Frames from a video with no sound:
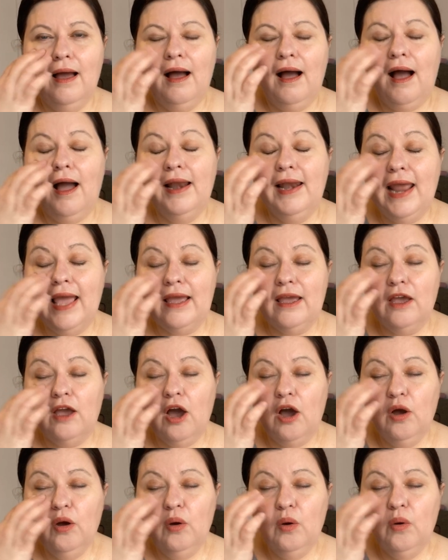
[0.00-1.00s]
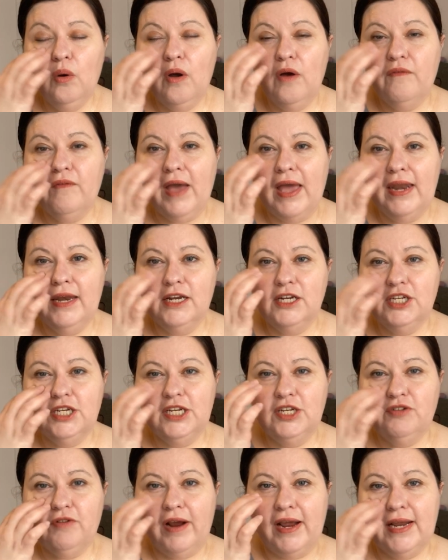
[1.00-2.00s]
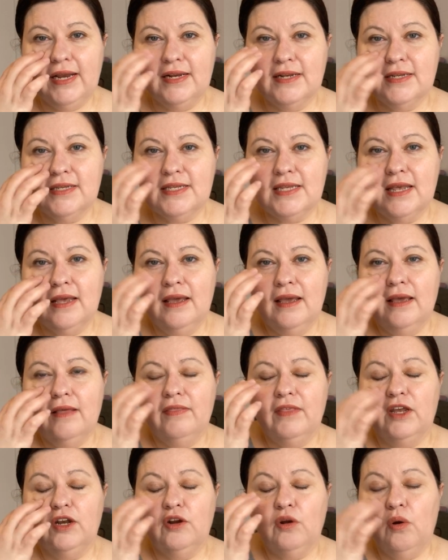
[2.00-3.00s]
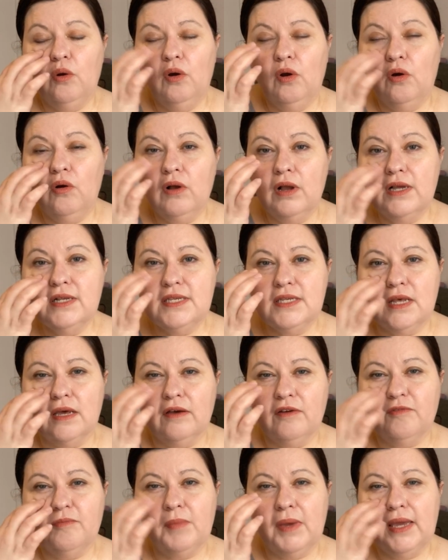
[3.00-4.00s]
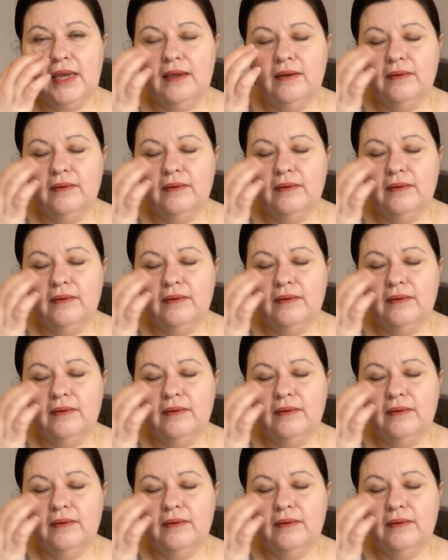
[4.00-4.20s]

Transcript: I let go of energy drains that no longer serve me.